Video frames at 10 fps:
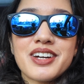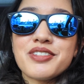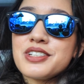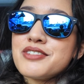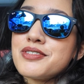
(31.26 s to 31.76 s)
I've
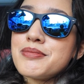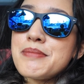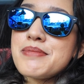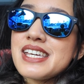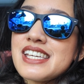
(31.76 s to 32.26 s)
gotten from my
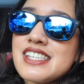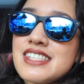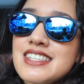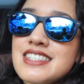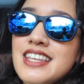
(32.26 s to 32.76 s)
peers
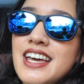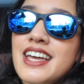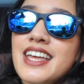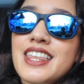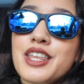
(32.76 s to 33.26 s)
is that
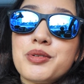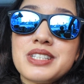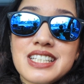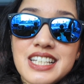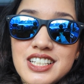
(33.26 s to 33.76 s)
it will
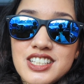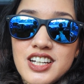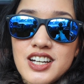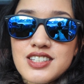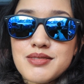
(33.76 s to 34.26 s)
teach
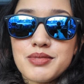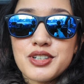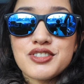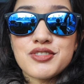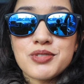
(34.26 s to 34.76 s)
us
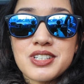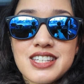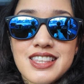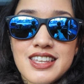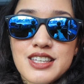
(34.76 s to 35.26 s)
most of what's
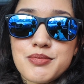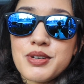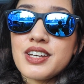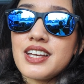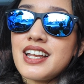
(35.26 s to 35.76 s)
in this
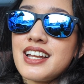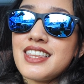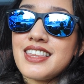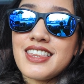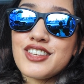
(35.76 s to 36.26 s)
book and
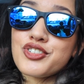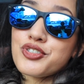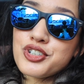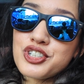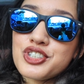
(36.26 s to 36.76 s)
anything that's
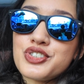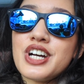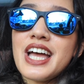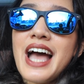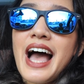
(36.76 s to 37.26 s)
crucial
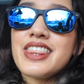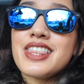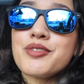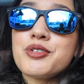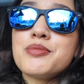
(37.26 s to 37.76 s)
and
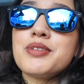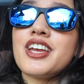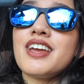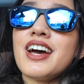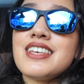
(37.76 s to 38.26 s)
they will
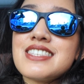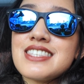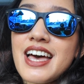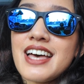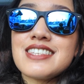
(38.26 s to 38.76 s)
be
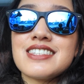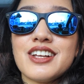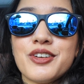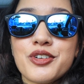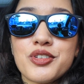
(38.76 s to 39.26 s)
assessed
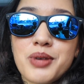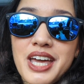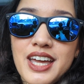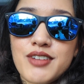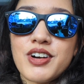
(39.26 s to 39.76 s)
along the
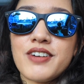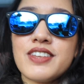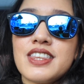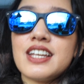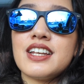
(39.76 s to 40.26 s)
way rather
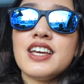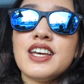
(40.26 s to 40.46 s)
than